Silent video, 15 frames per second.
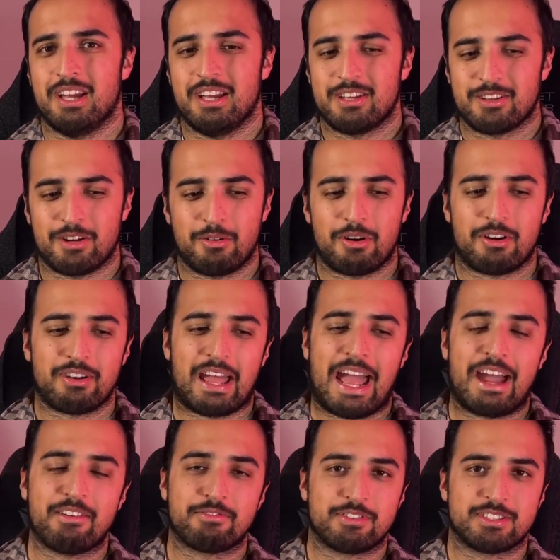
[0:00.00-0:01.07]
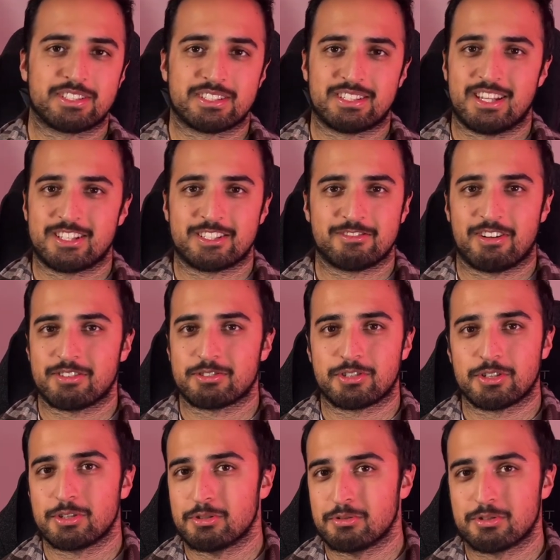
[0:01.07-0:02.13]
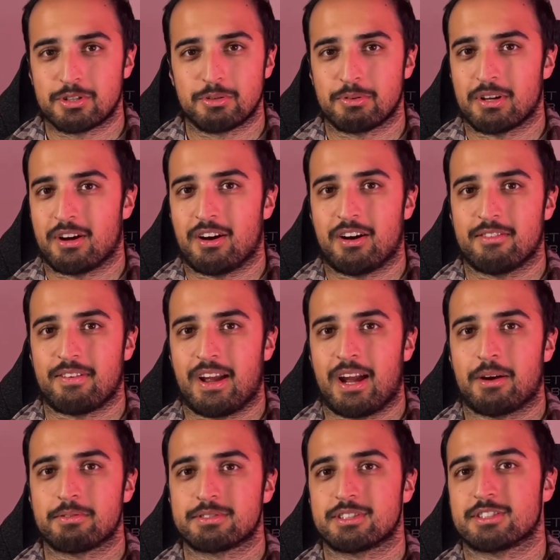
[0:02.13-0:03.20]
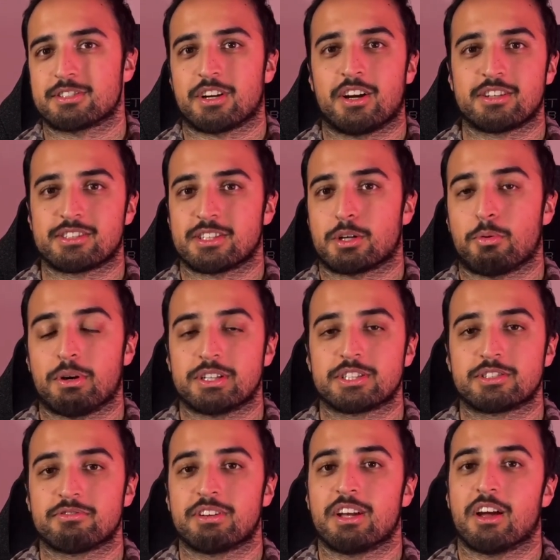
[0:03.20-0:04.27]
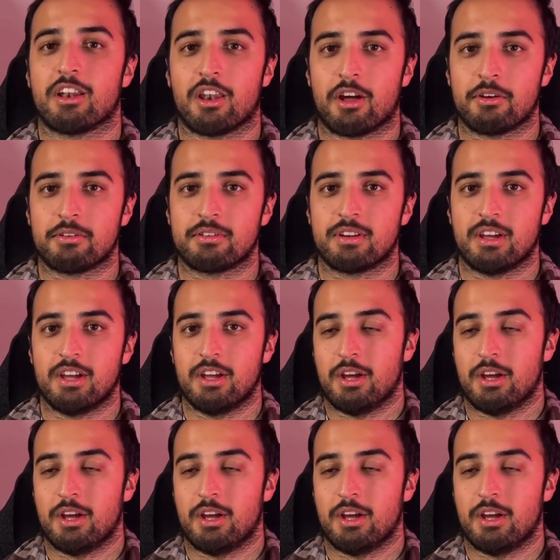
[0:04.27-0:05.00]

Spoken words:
On average, it takes around 2.5 hours to charge the Quest 3 alone.